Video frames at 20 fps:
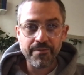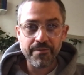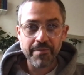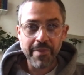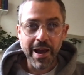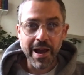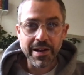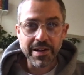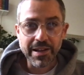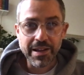
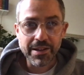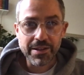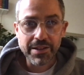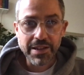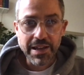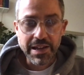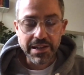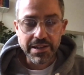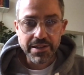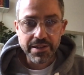and
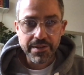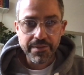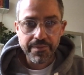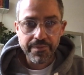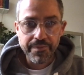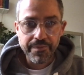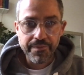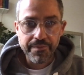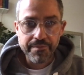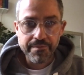elite
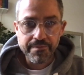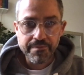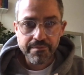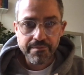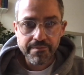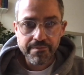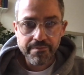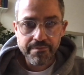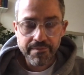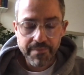
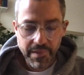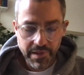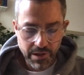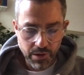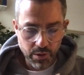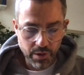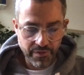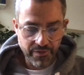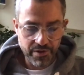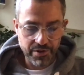in
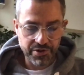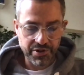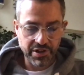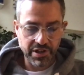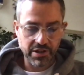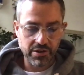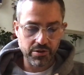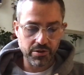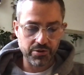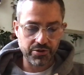university
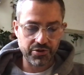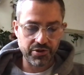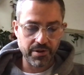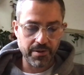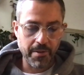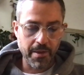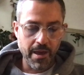culture.